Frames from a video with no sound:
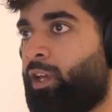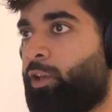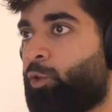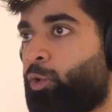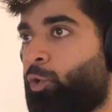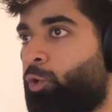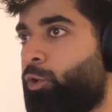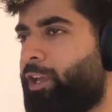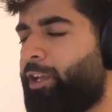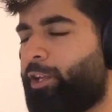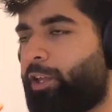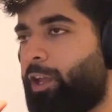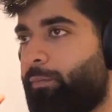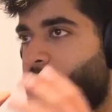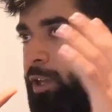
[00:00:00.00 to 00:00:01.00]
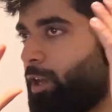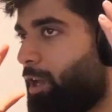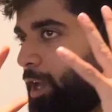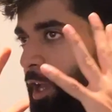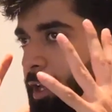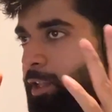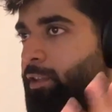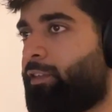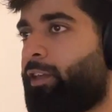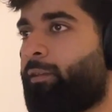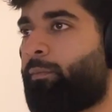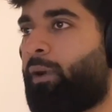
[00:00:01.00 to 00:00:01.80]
Like, it can be anything. My